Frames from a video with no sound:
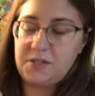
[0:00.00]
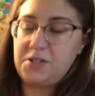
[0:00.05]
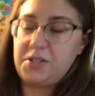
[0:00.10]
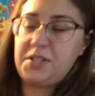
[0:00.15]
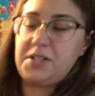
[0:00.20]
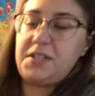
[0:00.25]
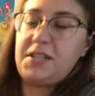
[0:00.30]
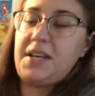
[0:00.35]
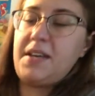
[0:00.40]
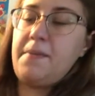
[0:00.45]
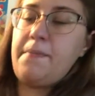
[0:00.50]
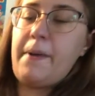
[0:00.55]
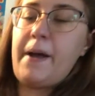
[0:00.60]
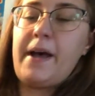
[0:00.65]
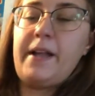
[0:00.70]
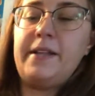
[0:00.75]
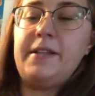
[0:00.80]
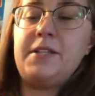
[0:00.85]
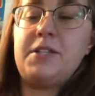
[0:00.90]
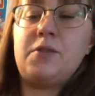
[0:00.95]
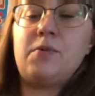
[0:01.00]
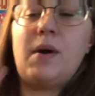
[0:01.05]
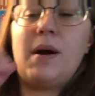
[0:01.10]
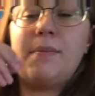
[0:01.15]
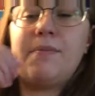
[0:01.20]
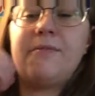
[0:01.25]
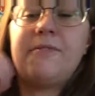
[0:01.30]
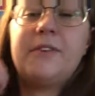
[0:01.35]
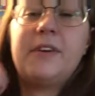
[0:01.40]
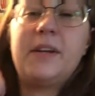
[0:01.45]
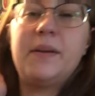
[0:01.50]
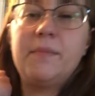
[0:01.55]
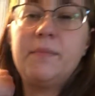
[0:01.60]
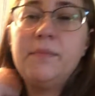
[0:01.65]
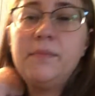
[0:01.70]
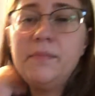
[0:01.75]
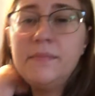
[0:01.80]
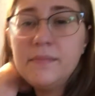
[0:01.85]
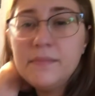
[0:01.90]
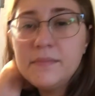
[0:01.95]
Just a palette swap for
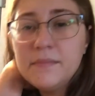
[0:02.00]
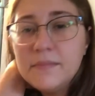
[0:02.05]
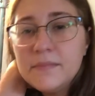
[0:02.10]
him.